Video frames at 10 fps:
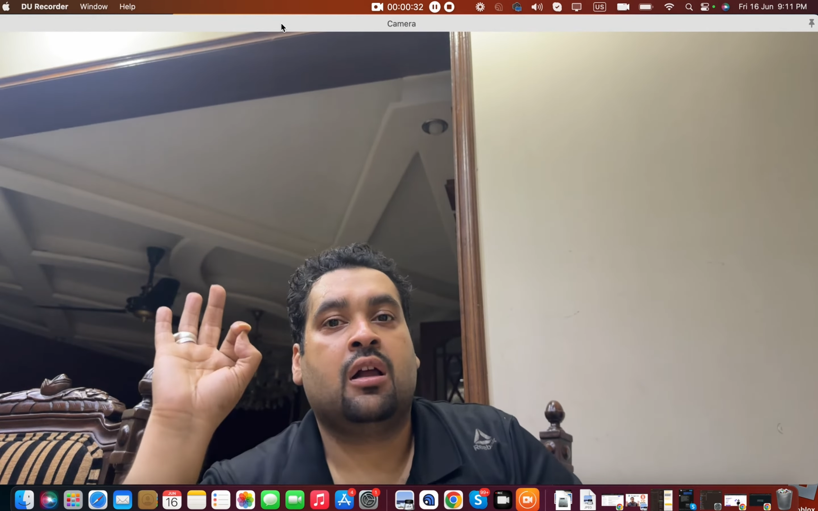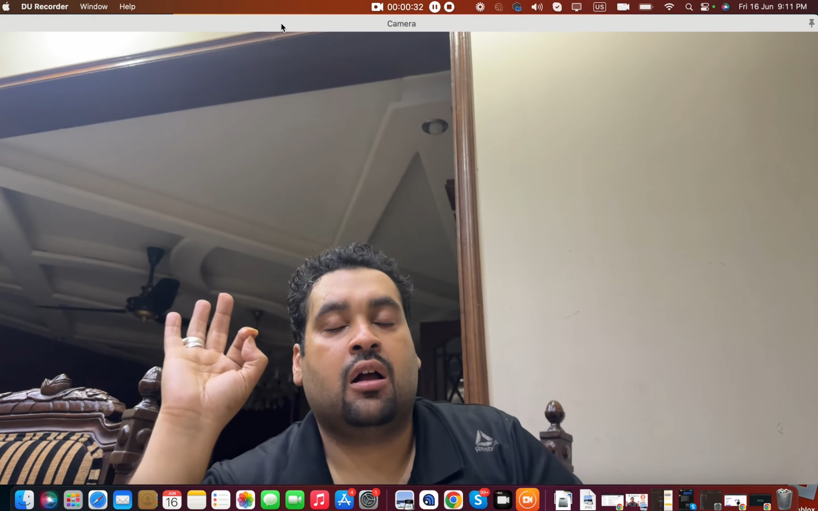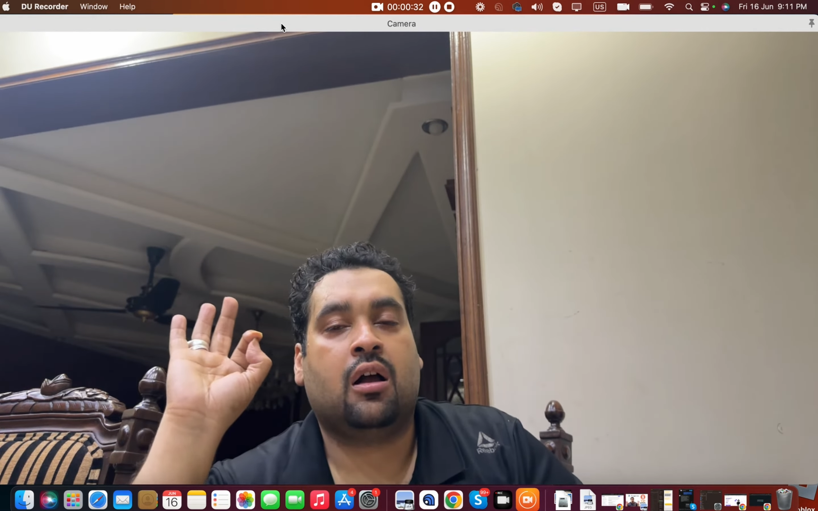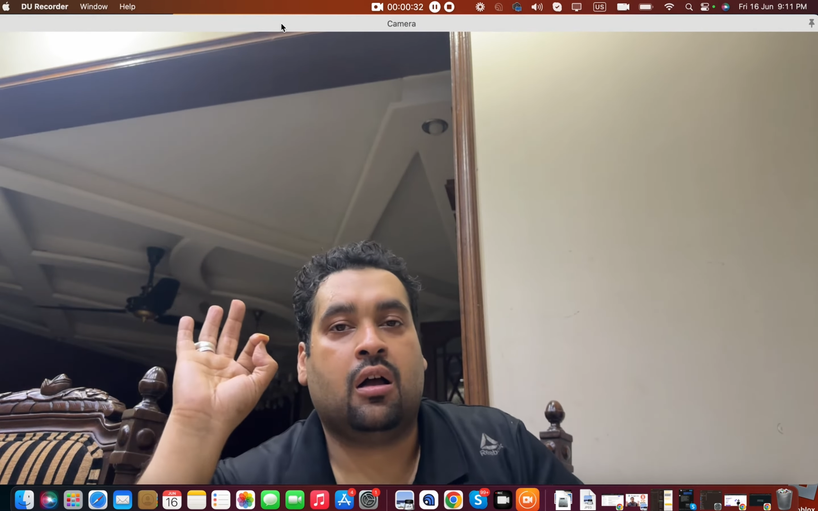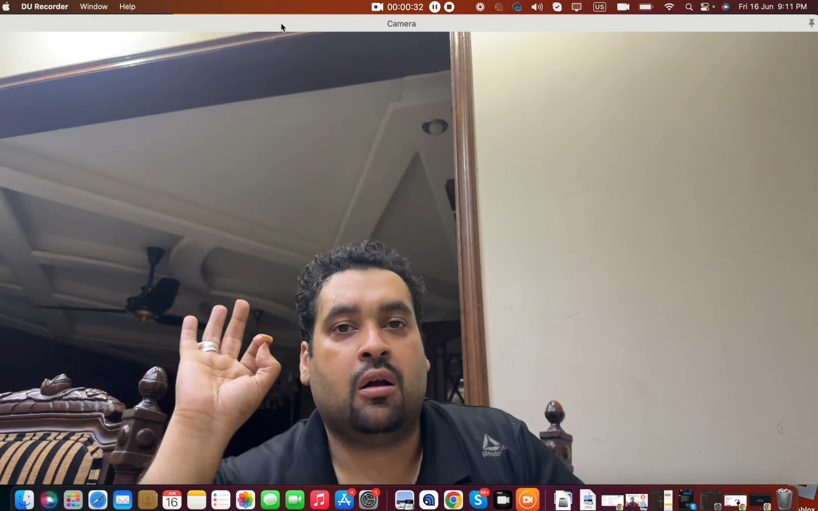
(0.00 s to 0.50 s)

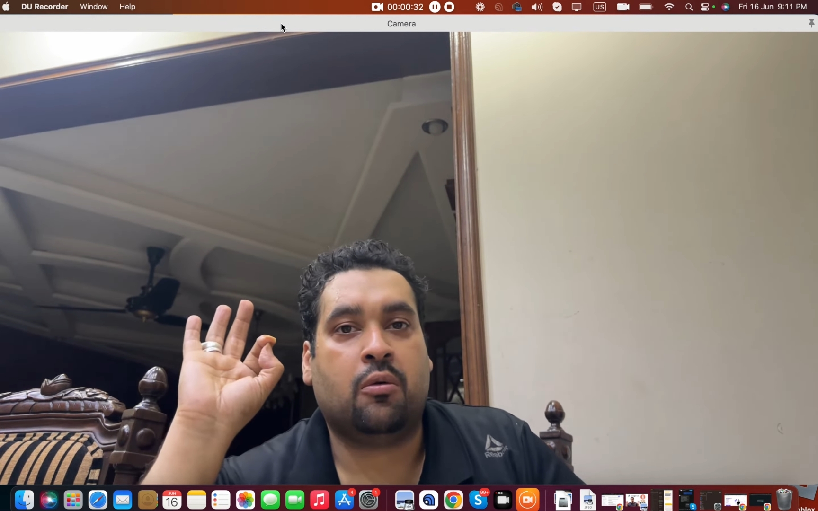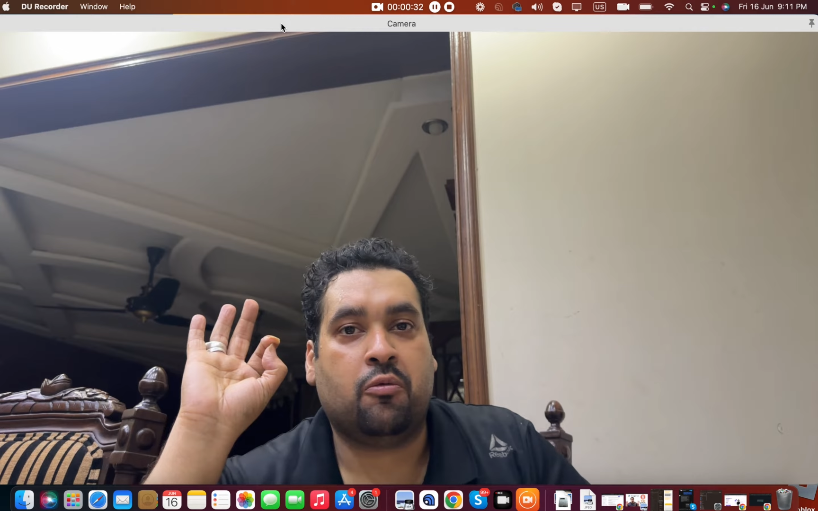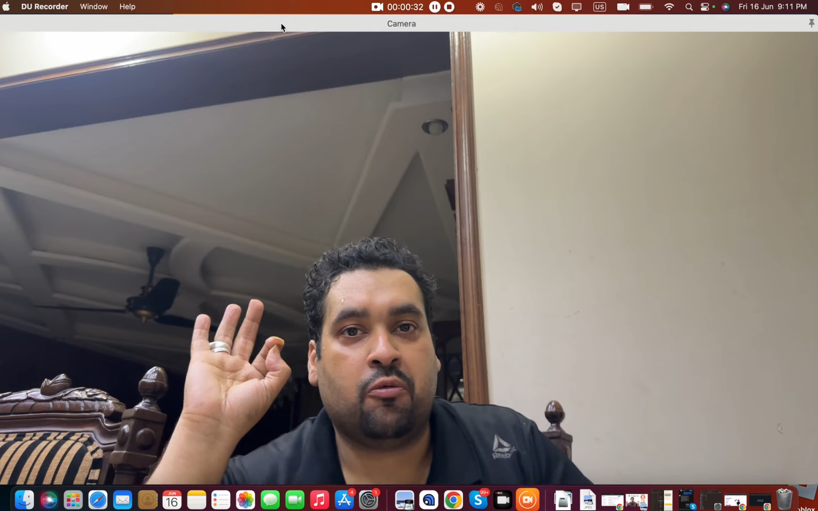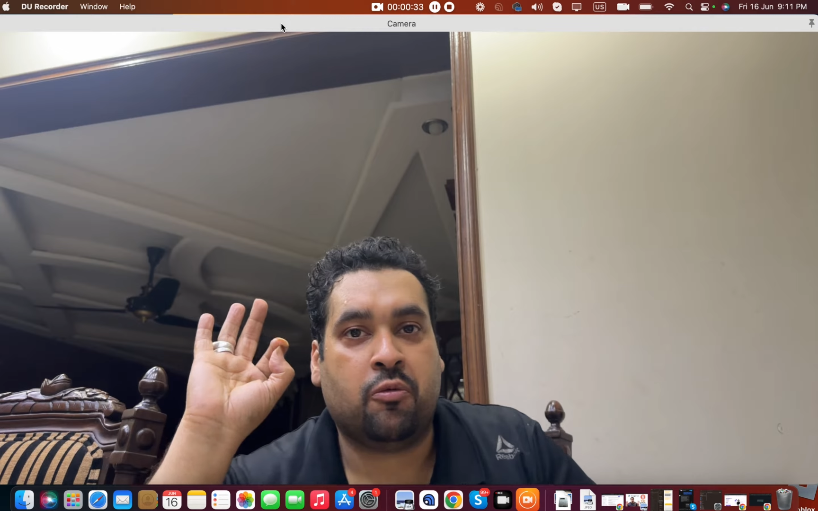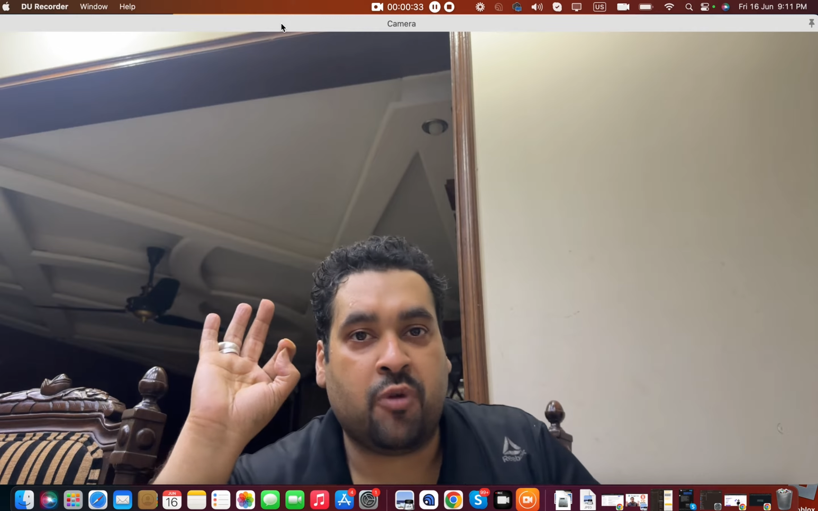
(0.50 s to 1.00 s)

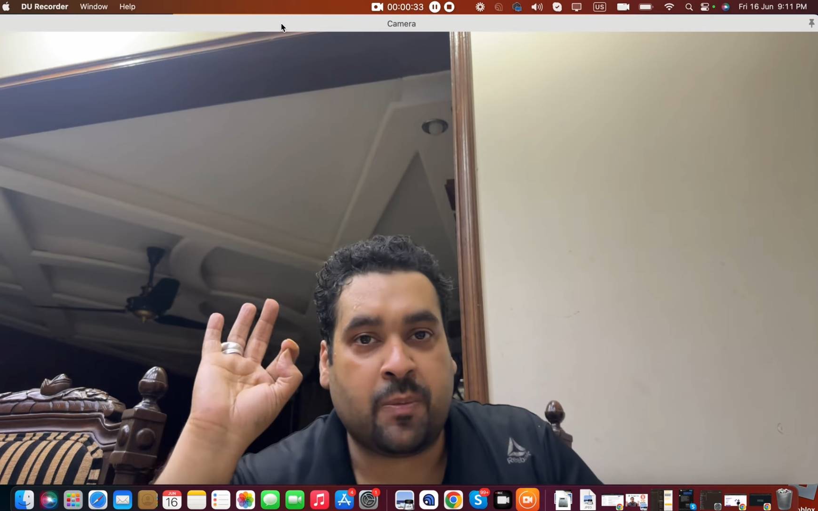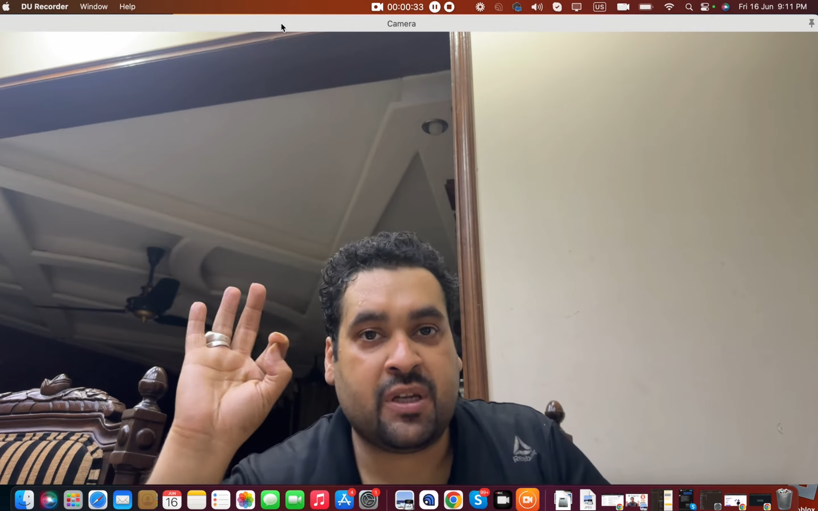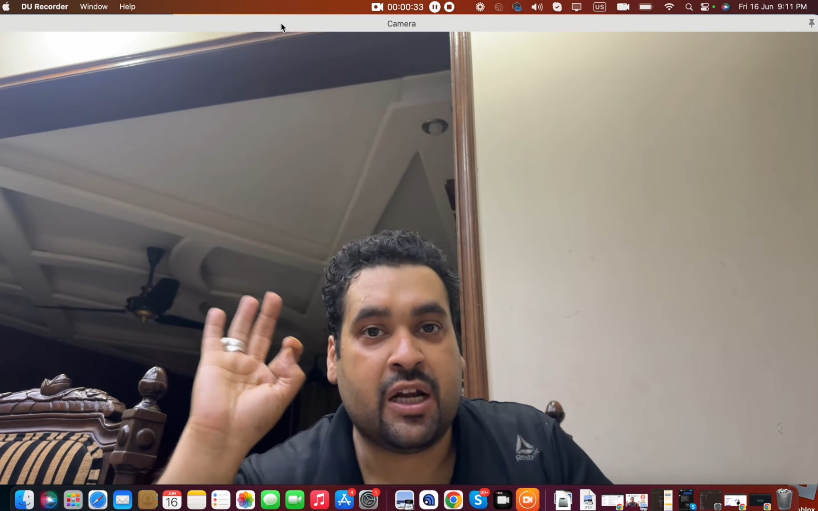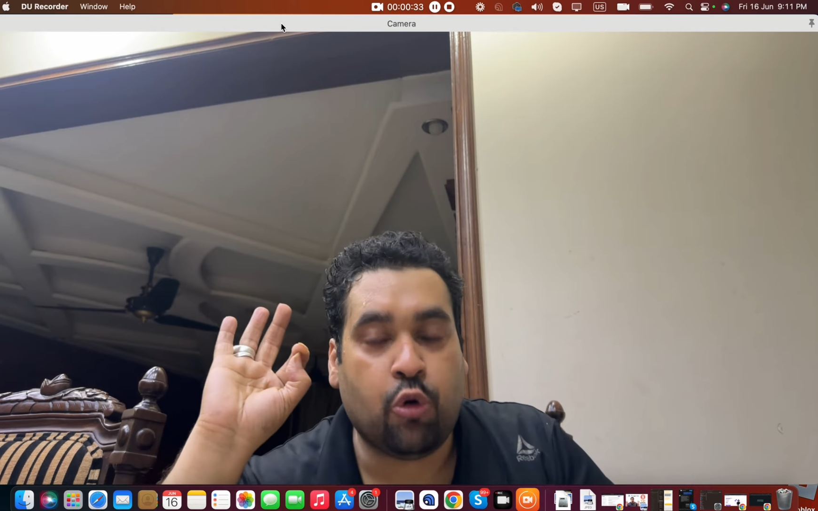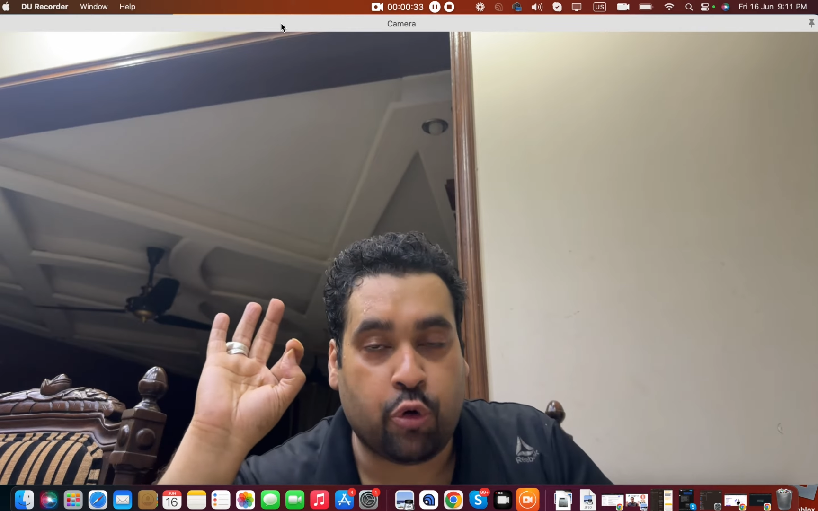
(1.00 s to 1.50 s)

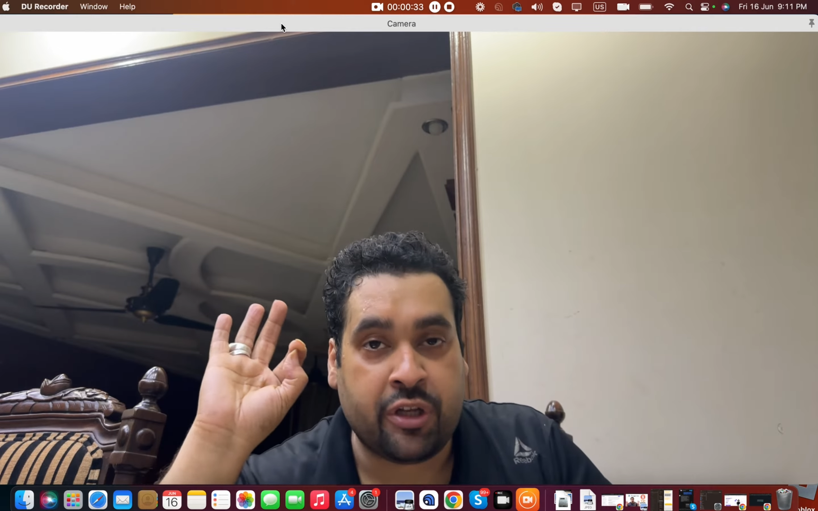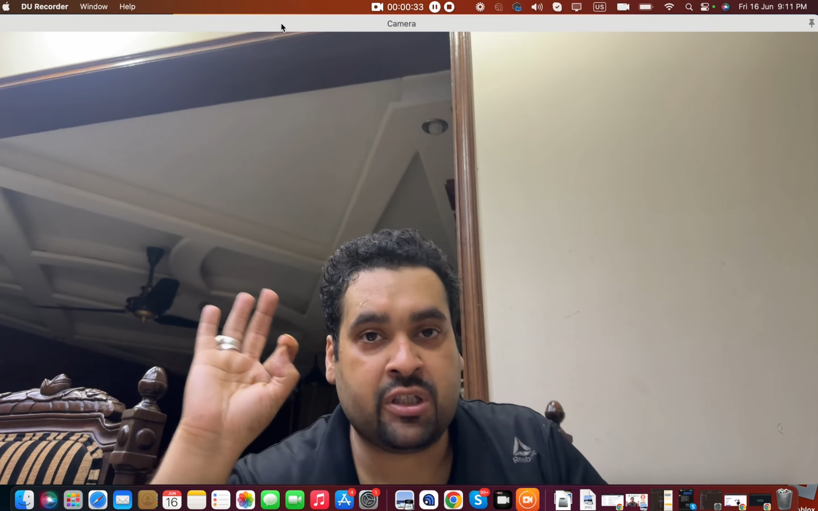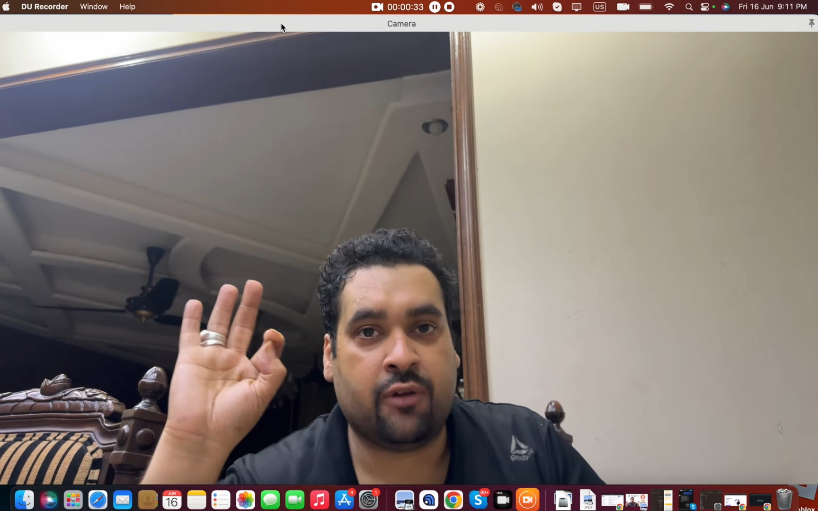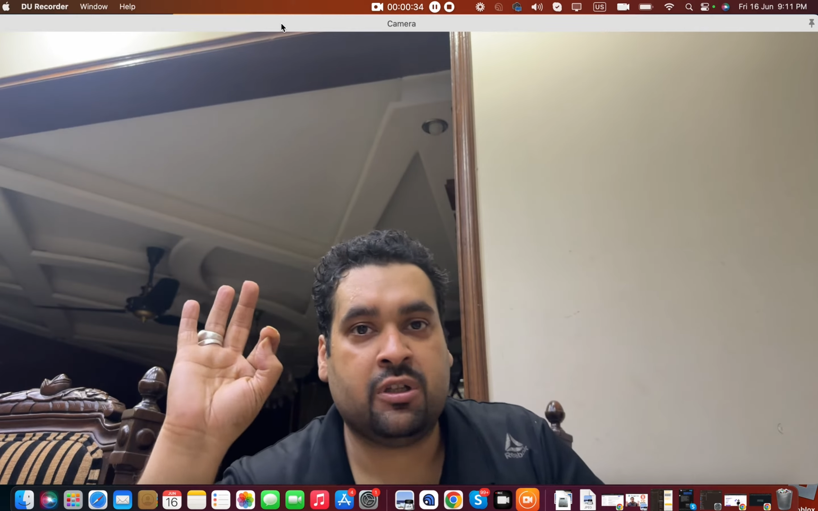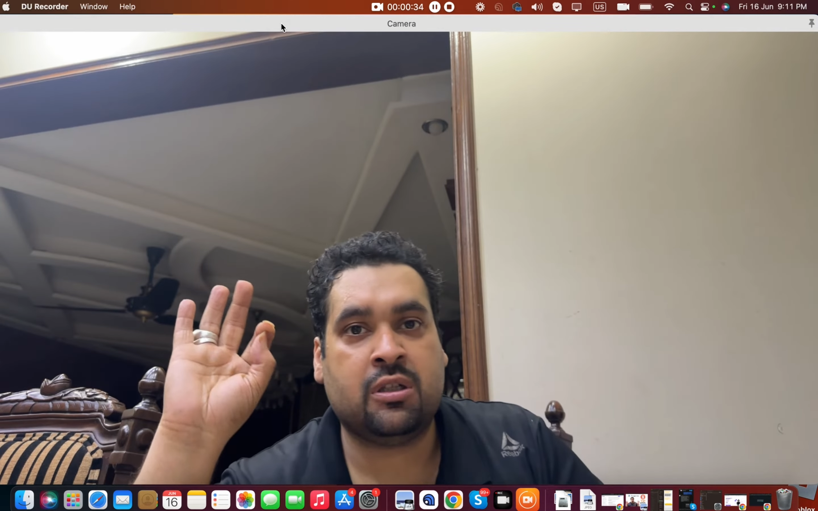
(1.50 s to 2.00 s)
website loading
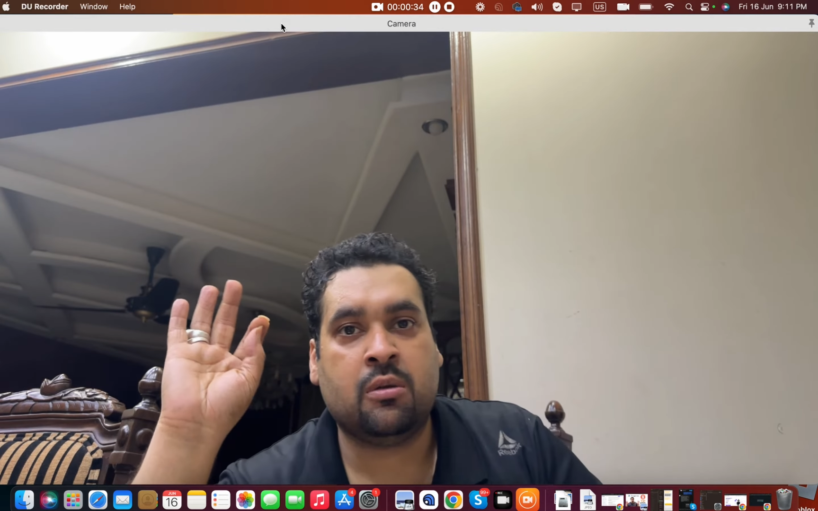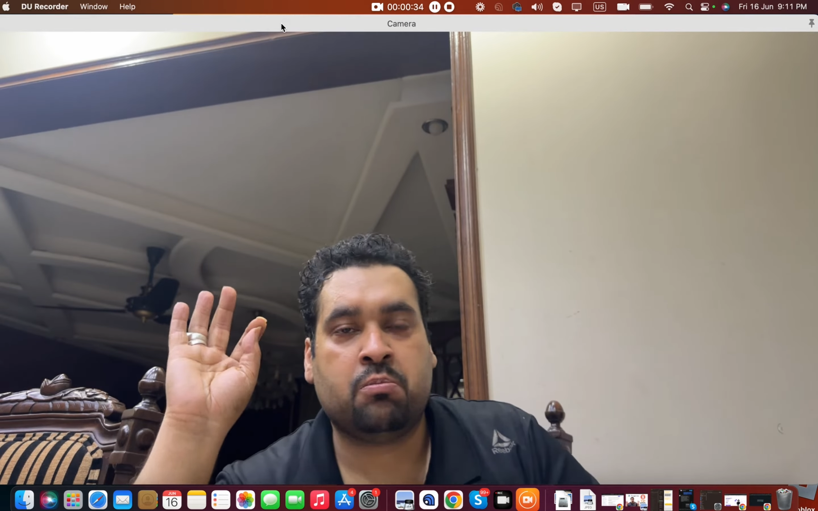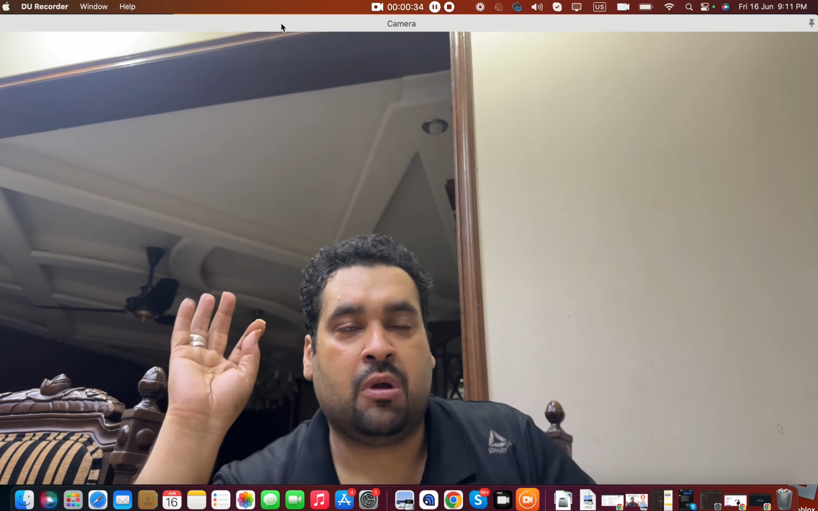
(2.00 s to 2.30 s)
service,